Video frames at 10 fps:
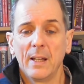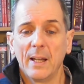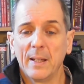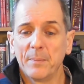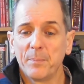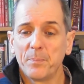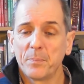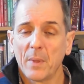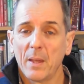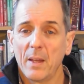Um,
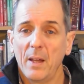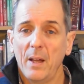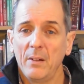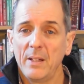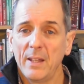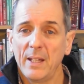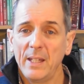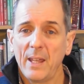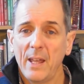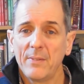and he, then
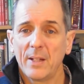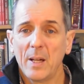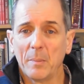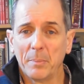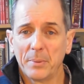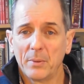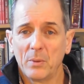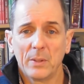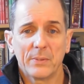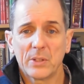he gave it up,
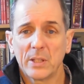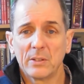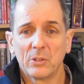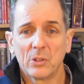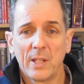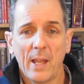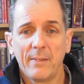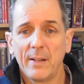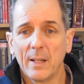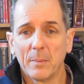all of a sudden just
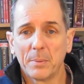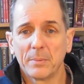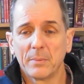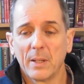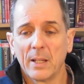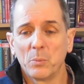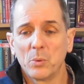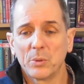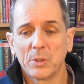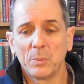gave it up and
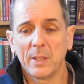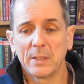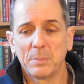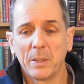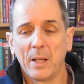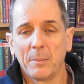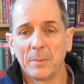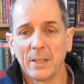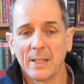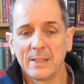walked away to become
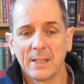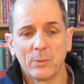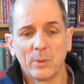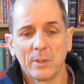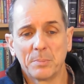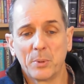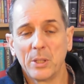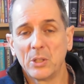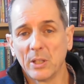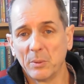an itinerant
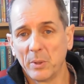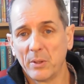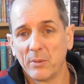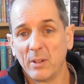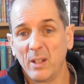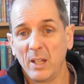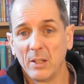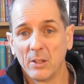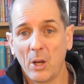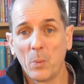preacher with
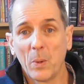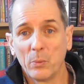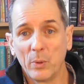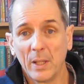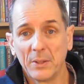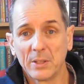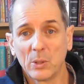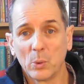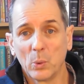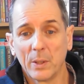nowhere really to
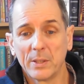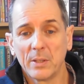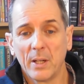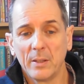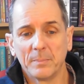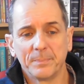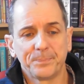call his home.